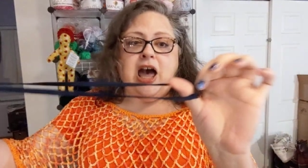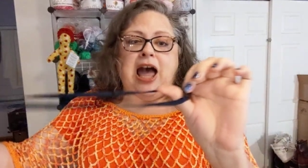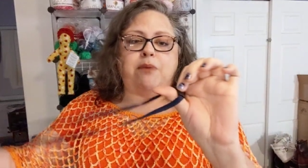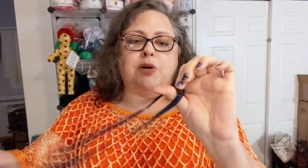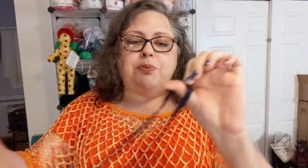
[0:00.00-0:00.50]

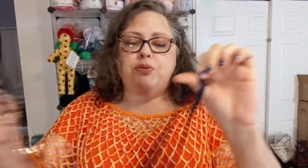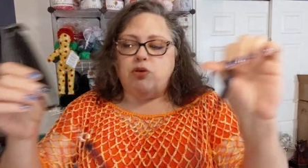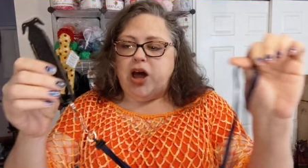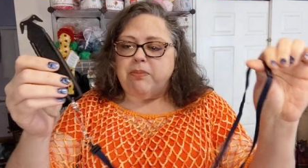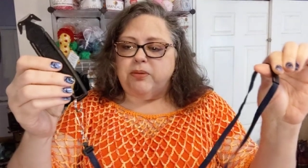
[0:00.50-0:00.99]
I will
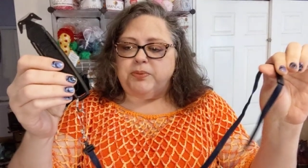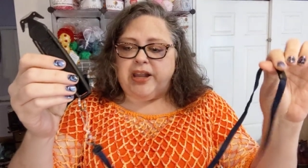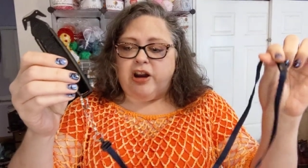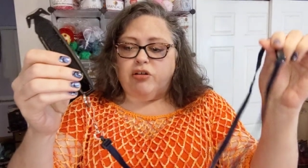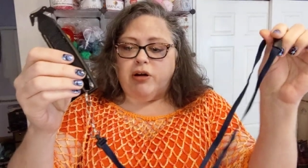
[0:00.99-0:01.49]

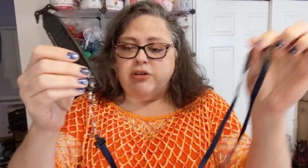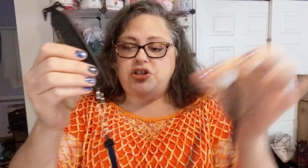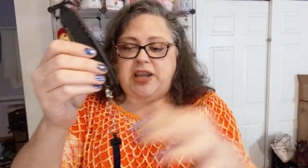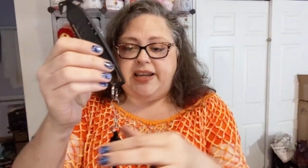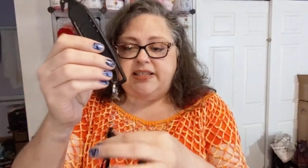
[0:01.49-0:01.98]
probably
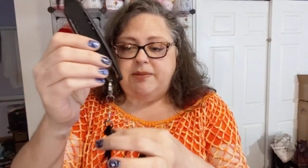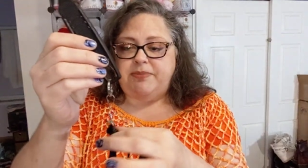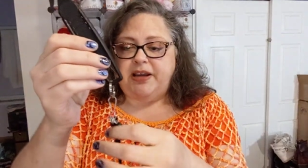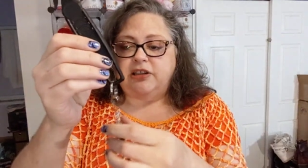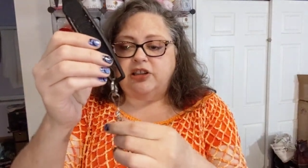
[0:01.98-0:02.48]
crochet
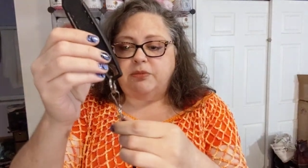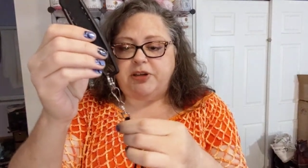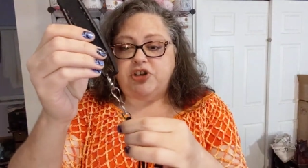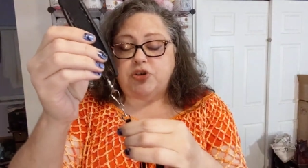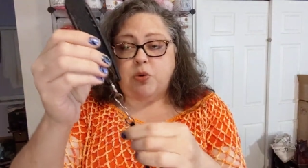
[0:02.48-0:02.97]
something a little
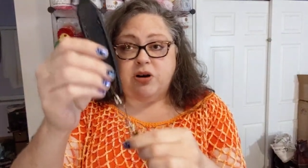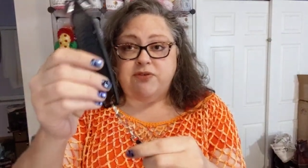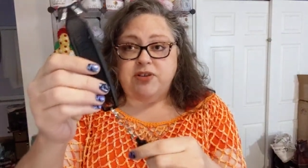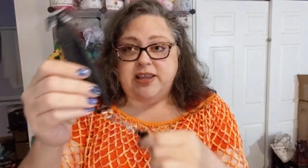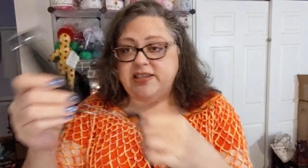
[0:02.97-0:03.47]
bit shorter
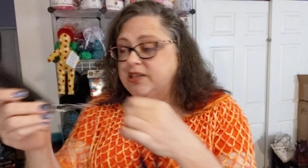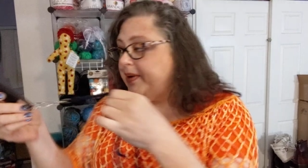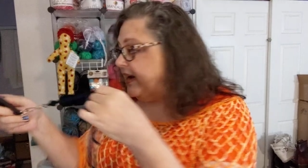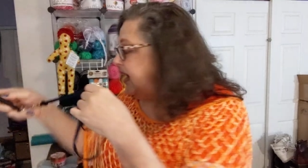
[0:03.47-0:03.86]
for this so it